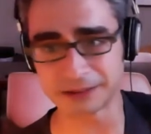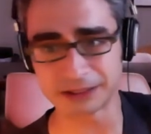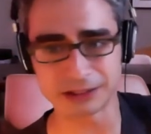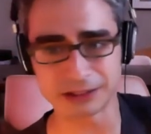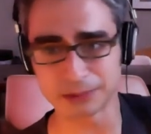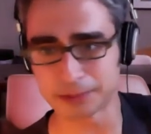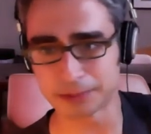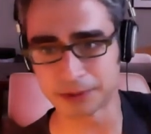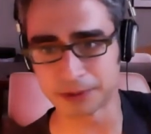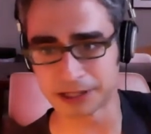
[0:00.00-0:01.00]
which is super
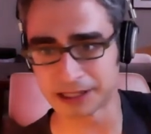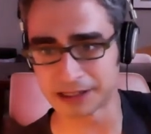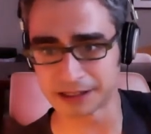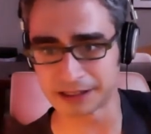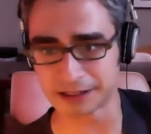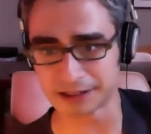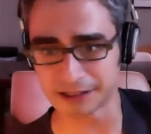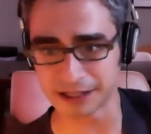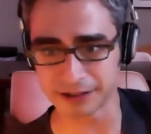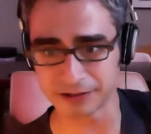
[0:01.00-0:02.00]
boring and
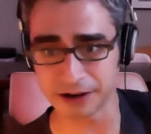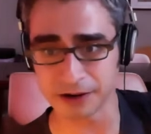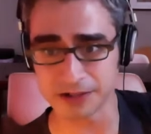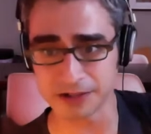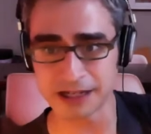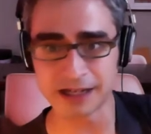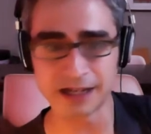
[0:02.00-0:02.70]
kind of gross.